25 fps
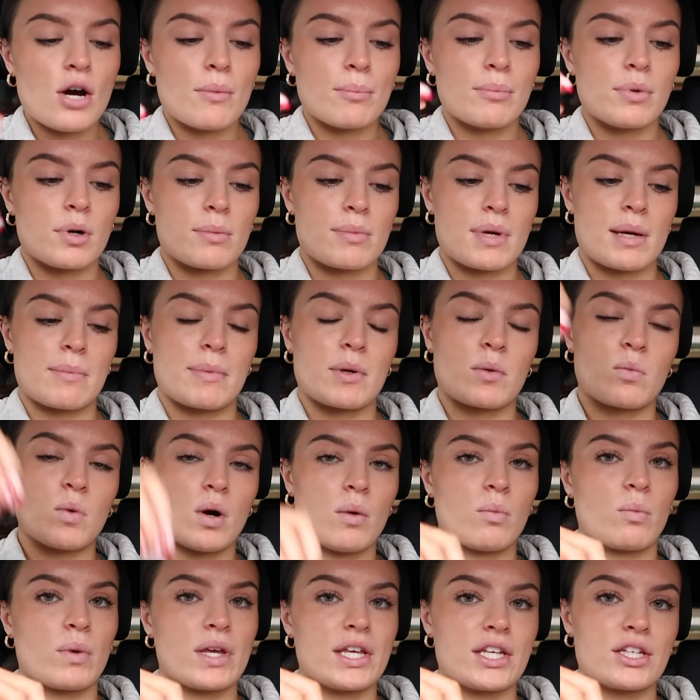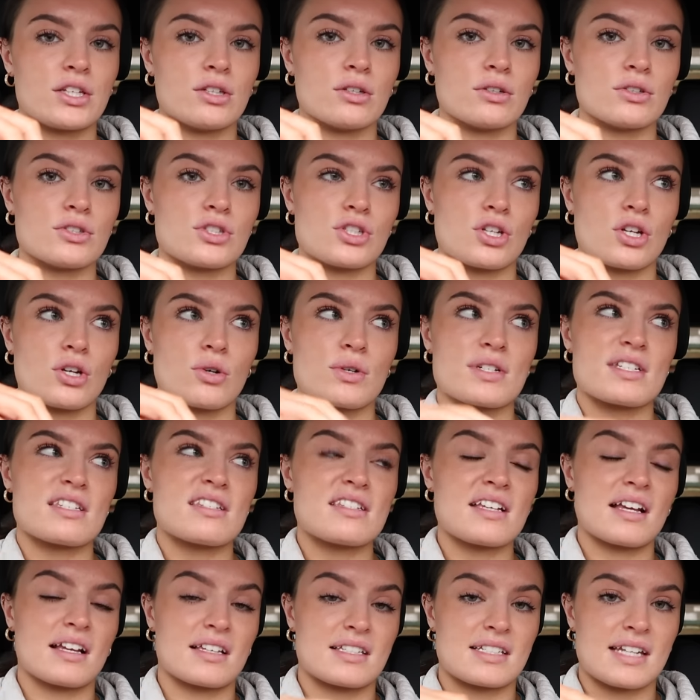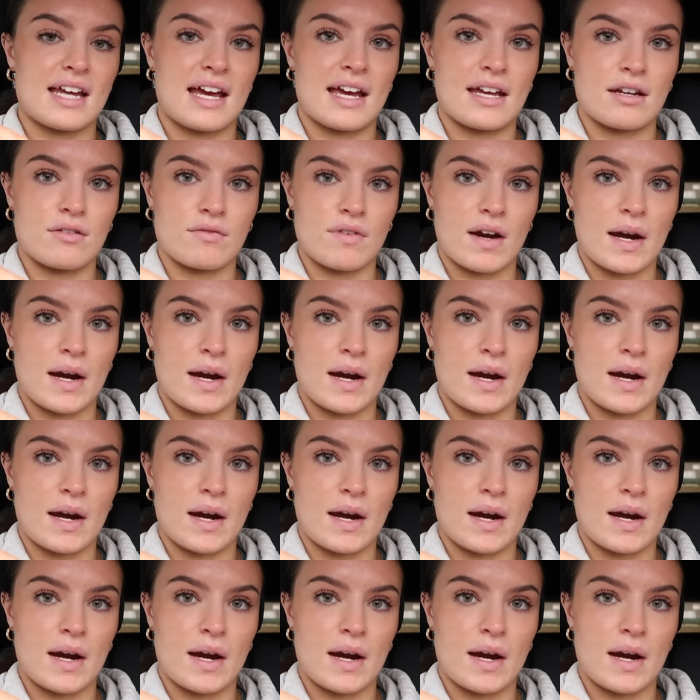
but maybe 1 week you'll do 6 to 8